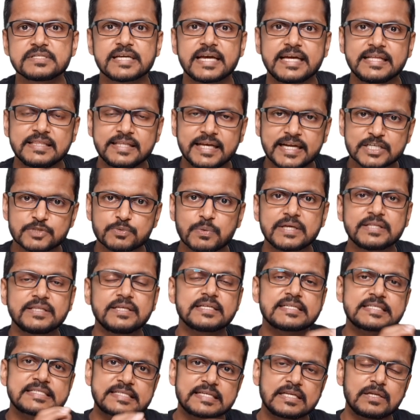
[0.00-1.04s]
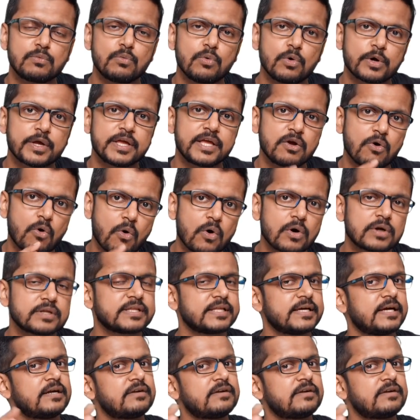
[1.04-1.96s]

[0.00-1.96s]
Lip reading: And that's why they're still working or they